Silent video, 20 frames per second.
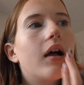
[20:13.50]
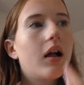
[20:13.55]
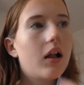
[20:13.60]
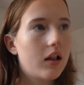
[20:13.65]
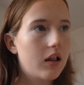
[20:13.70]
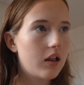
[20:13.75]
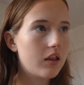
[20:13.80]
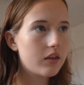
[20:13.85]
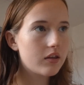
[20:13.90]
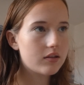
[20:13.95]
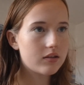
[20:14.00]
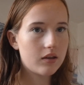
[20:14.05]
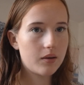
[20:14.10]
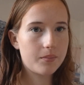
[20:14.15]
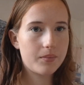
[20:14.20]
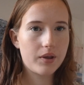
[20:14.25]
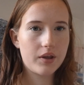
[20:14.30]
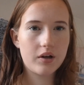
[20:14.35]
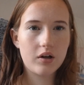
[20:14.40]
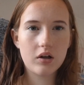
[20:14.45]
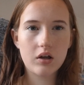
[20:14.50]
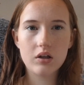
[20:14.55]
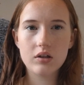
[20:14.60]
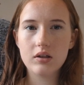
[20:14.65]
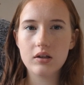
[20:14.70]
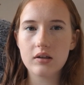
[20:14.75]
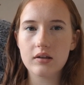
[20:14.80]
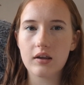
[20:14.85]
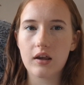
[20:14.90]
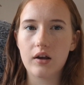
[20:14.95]
I like this lip liner because
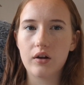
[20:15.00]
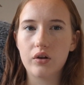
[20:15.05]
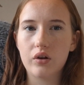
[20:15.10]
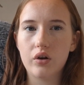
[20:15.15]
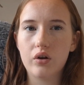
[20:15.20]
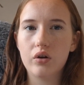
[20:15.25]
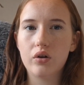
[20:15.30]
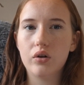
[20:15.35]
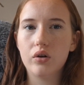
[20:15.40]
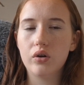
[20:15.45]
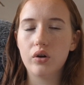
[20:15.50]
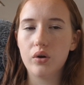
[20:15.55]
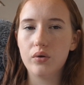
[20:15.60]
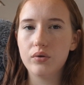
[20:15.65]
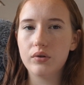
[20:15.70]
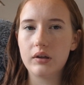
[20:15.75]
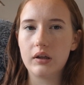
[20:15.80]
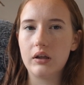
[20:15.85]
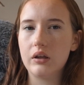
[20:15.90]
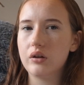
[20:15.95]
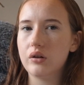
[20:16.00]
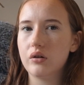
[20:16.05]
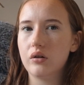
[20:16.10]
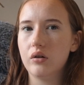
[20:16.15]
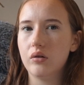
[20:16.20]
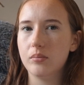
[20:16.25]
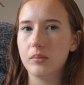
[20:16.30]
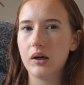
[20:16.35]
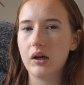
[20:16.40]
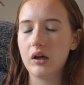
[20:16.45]
it's like the closest
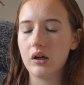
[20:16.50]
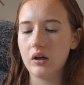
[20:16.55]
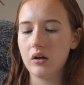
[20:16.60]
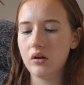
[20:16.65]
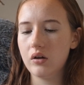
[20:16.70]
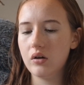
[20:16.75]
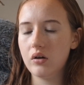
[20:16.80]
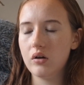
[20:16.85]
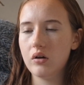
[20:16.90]
to my